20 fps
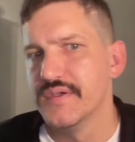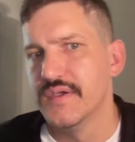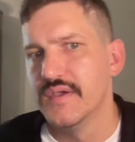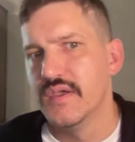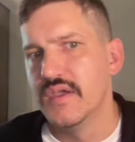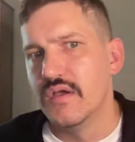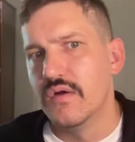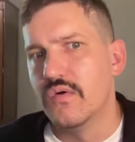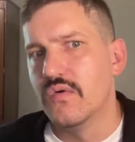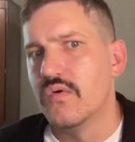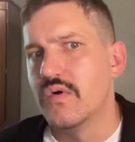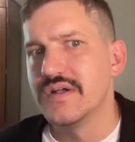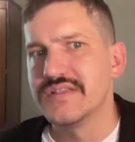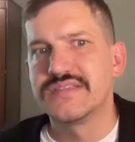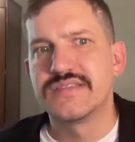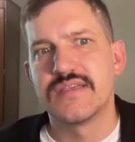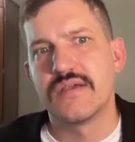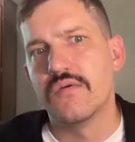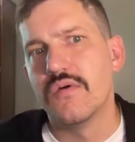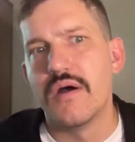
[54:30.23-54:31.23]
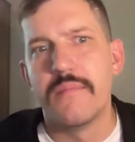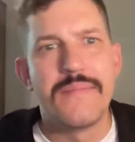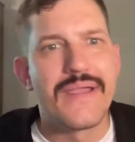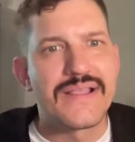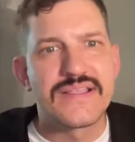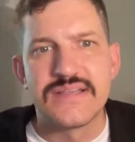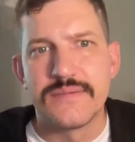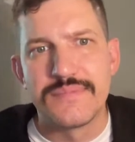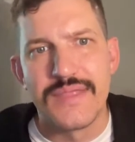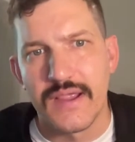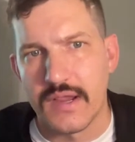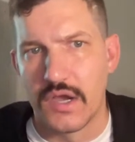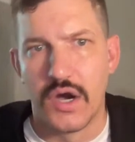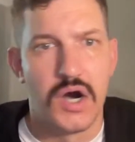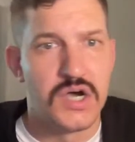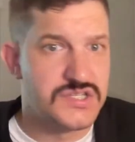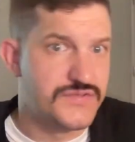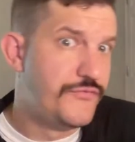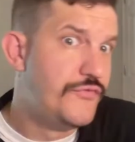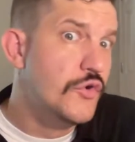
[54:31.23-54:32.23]
And what makes up that
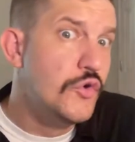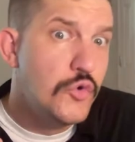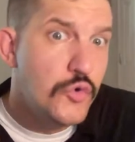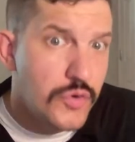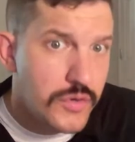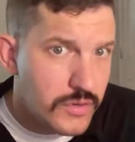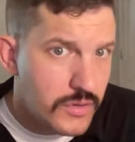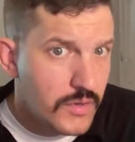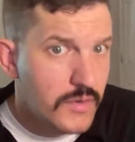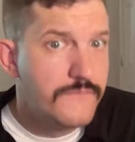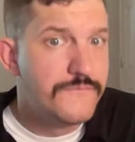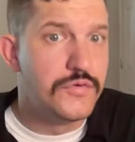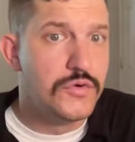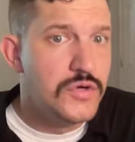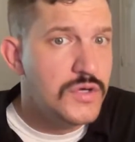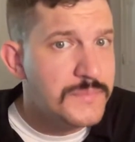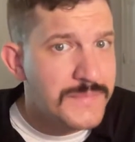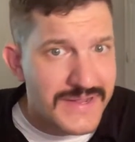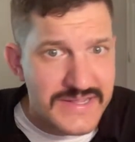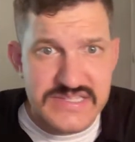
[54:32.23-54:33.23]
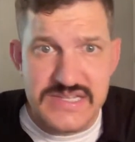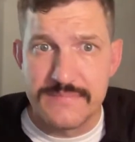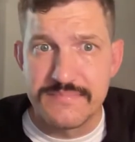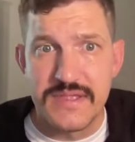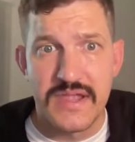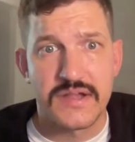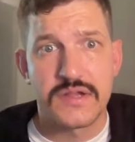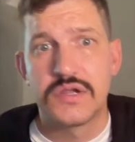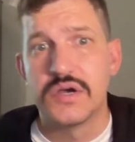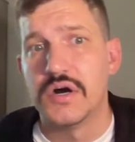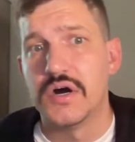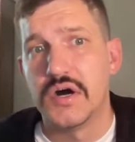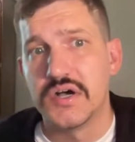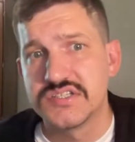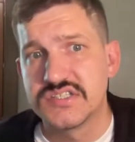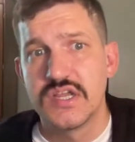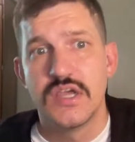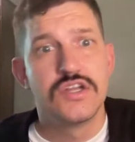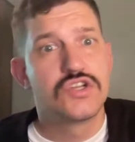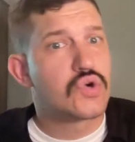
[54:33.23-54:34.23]
cost? Food makes up that
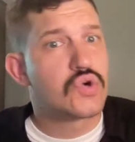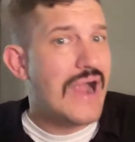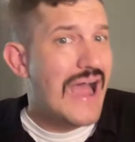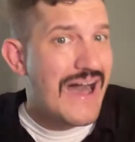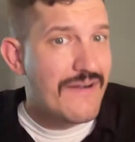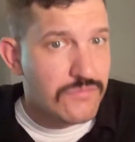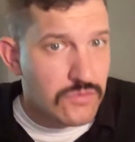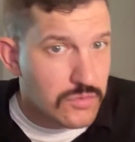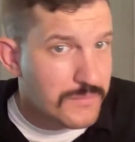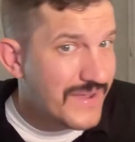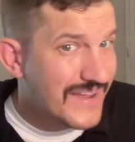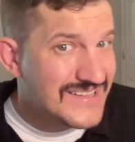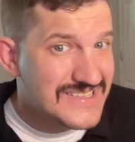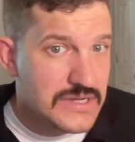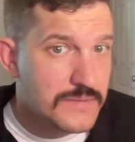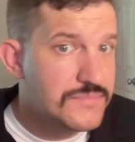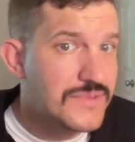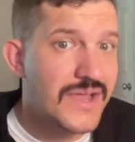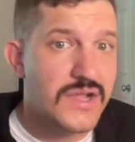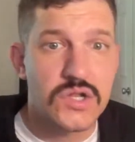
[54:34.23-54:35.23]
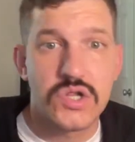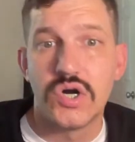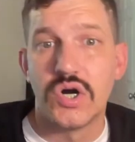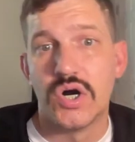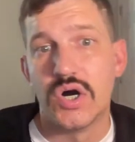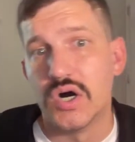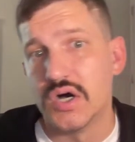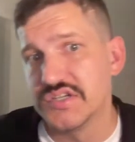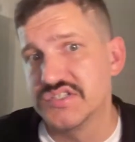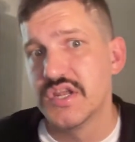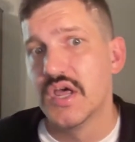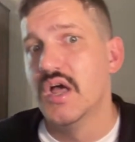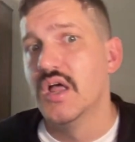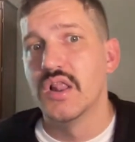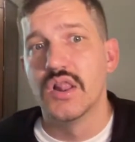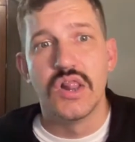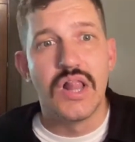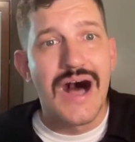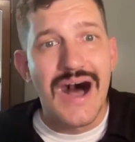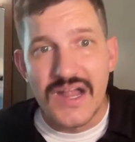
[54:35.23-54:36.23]
cost. Travel makes up that cost.
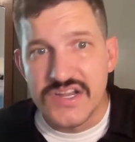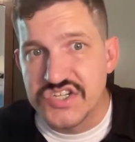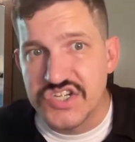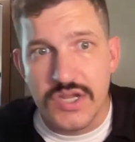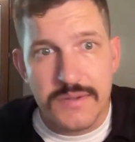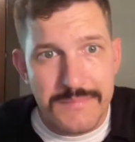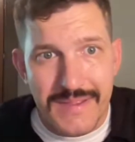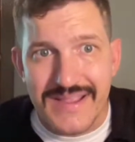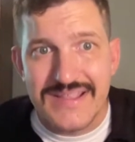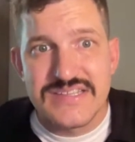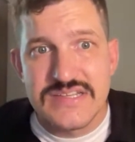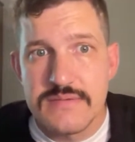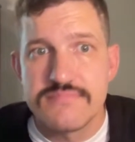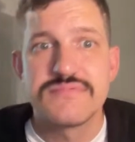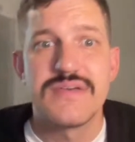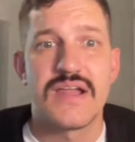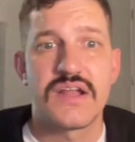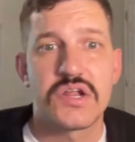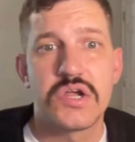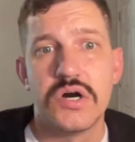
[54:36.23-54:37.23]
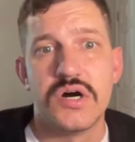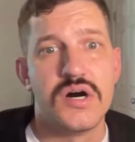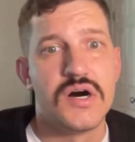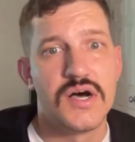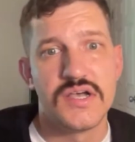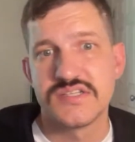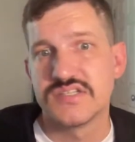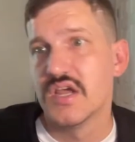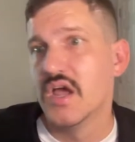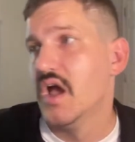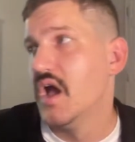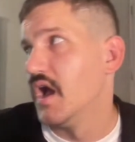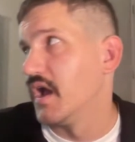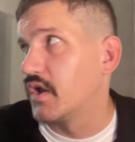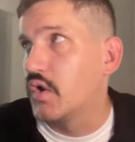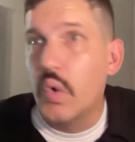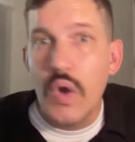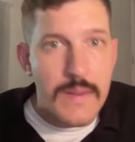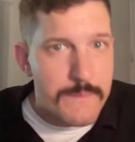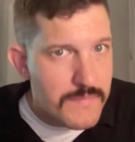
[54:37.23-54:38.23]
Lodging makes up that cost.
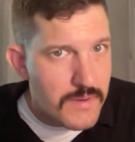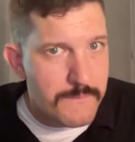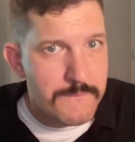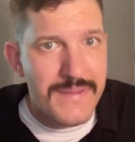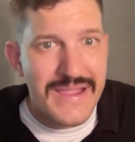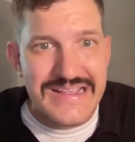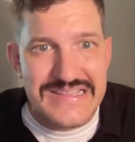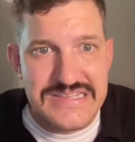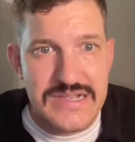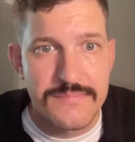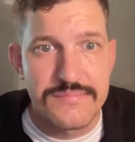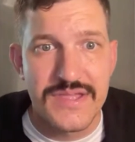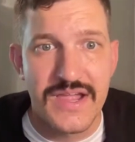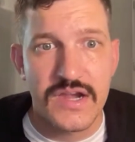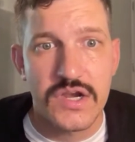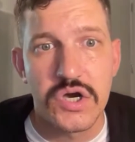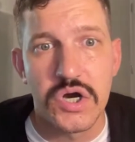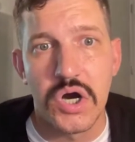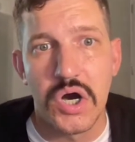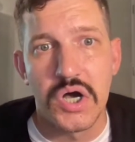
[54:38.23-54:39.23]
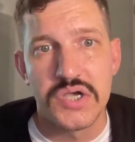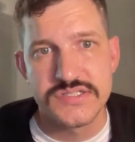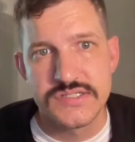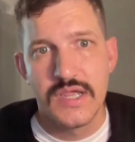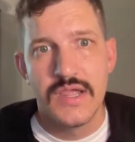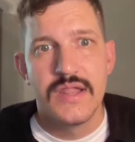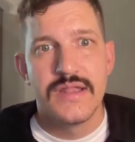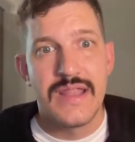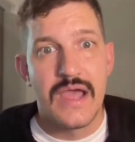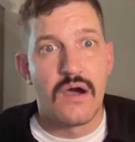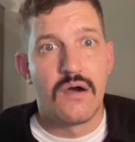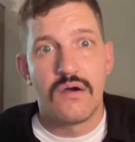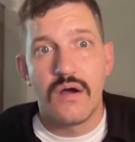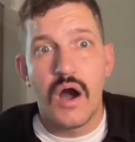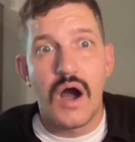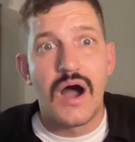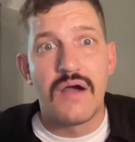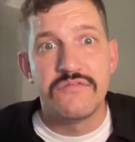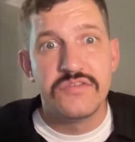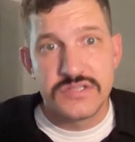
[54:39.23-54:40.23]
Equipment makes up that cost. Now,
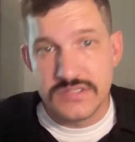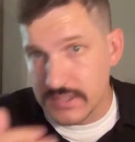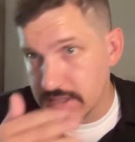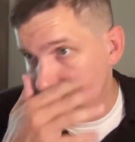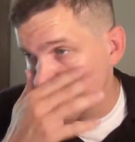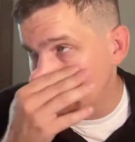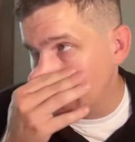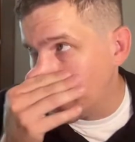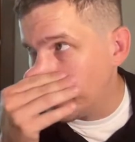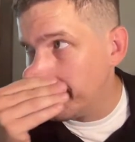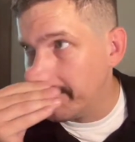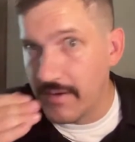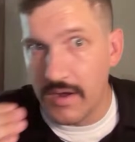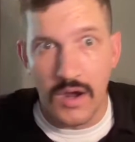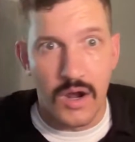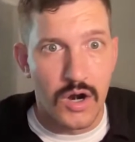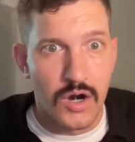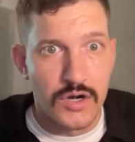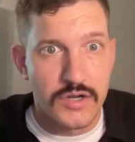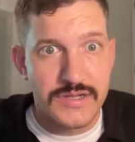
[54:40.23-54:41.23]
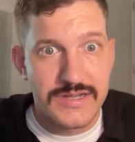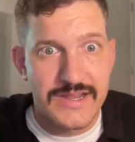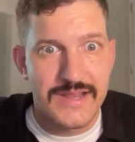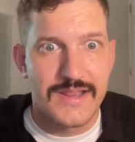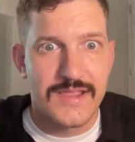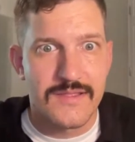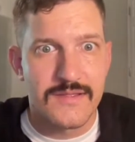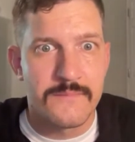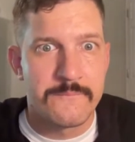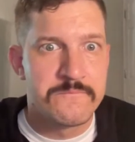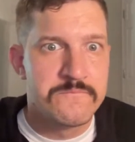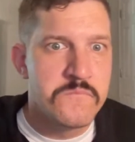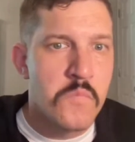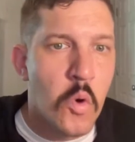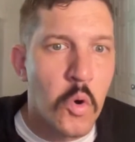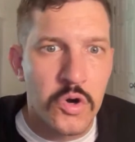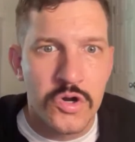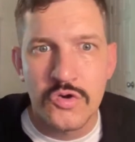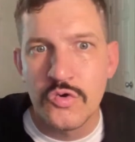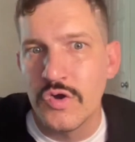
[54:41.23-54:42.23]
obviously, some are getting
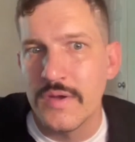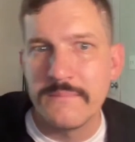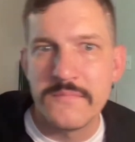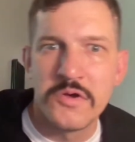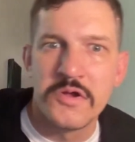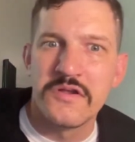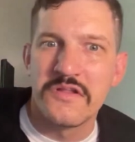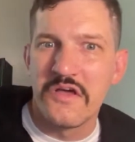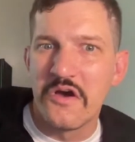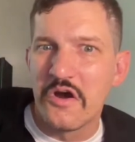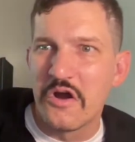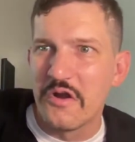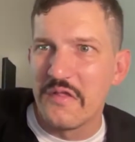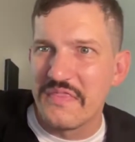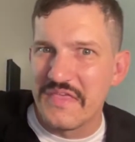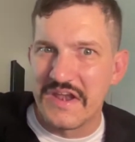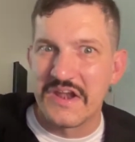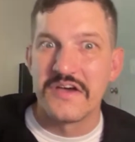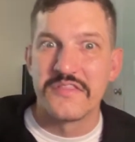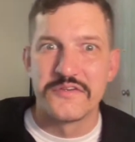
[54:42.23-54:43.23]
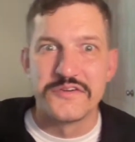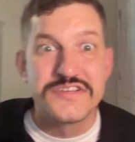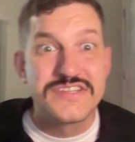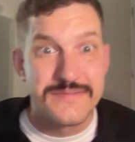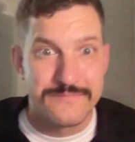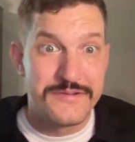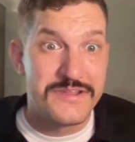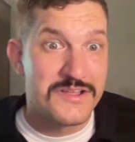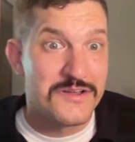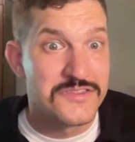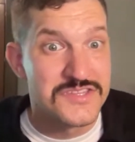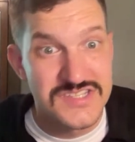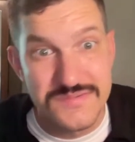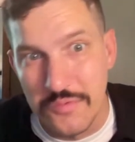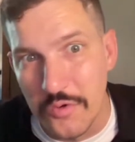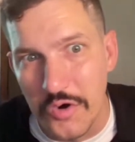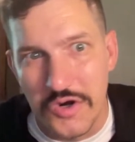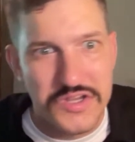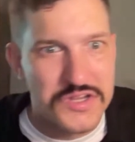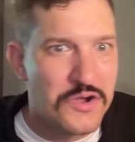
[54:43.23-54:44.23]
more equipment than others, depending on the
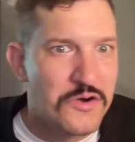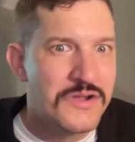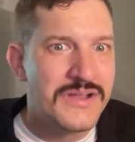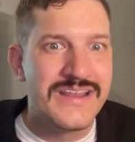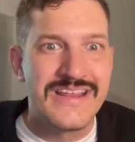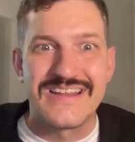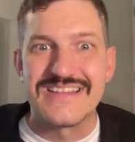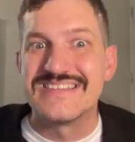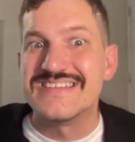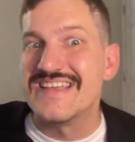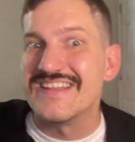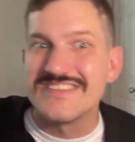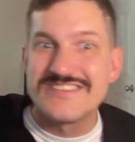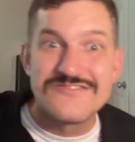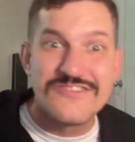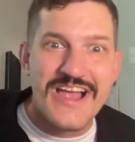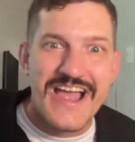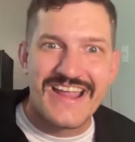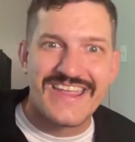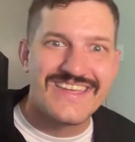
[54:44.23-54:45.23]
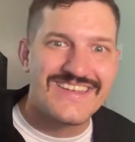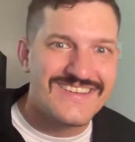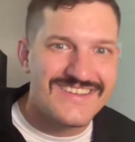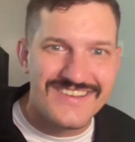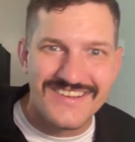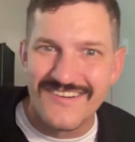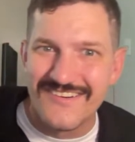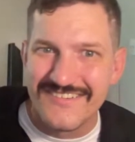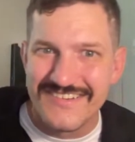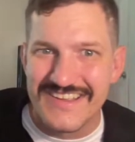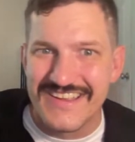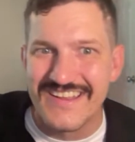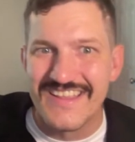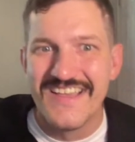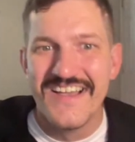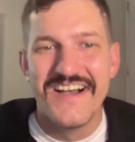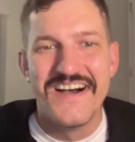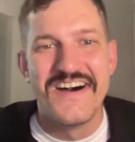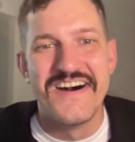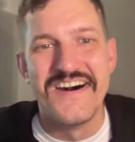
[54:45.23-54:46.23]
sport. You only need a tennis racket. You don't need
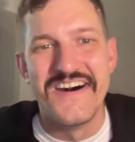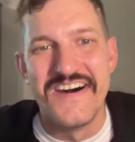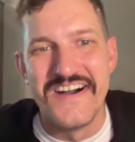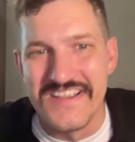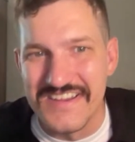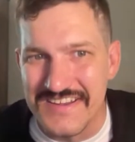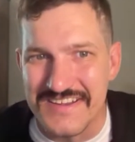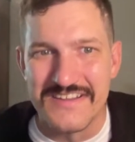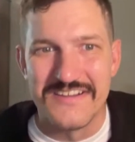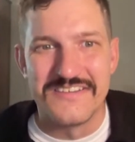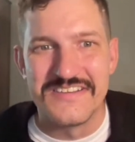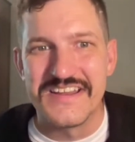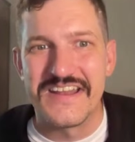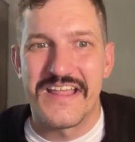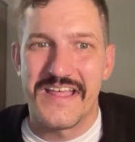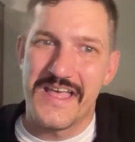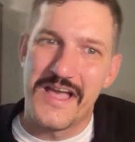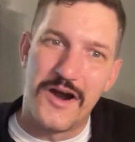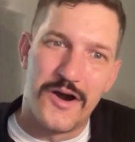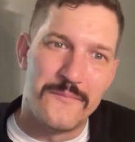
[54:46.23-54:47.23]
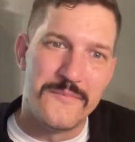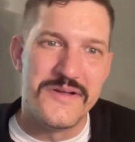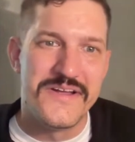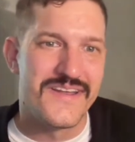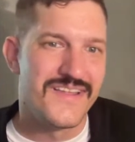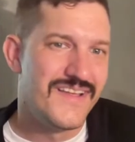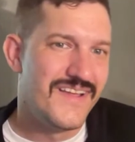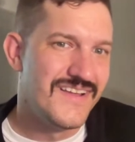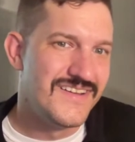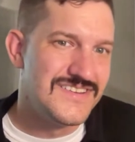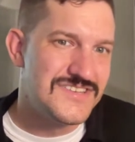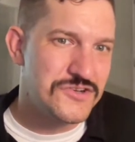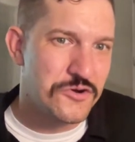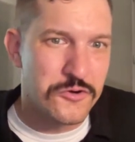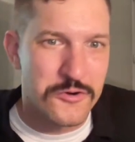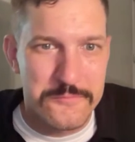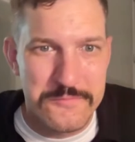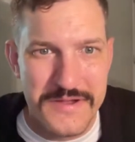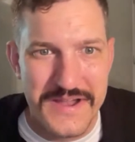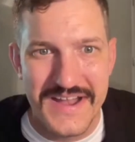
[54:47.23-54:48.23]
a helmet and
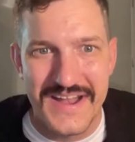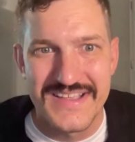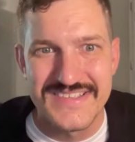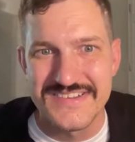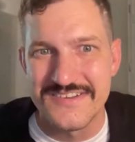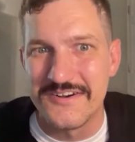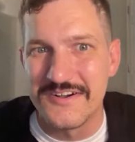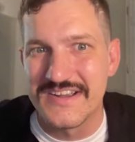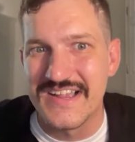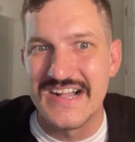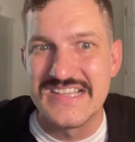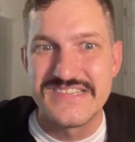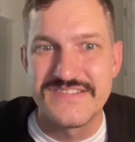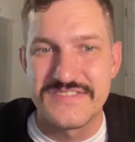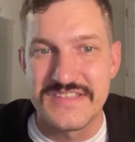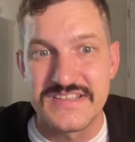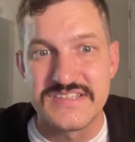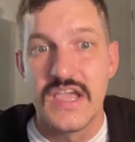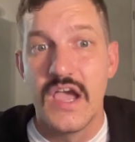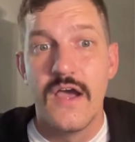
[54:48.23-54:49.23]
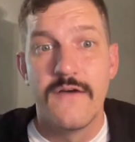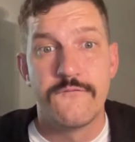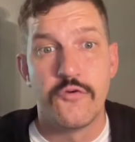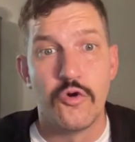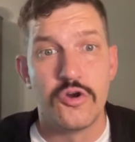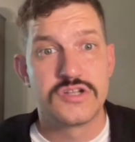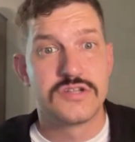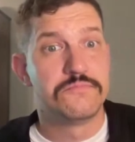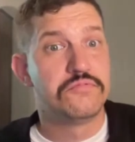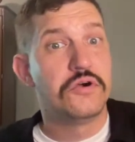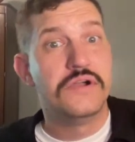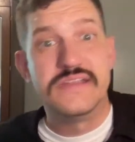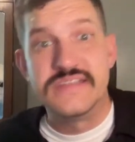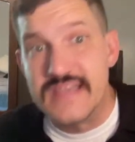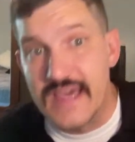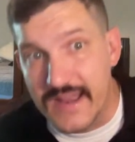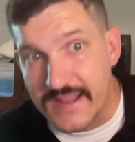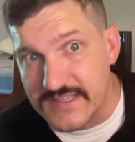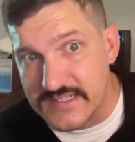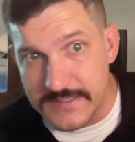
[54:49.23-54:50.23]
shoulder pads and all kinds of things to play
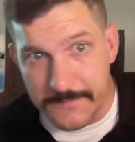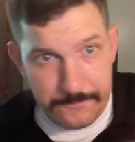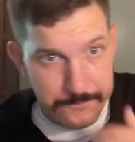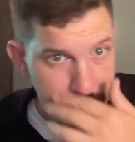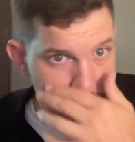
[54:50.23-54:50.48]
tennis.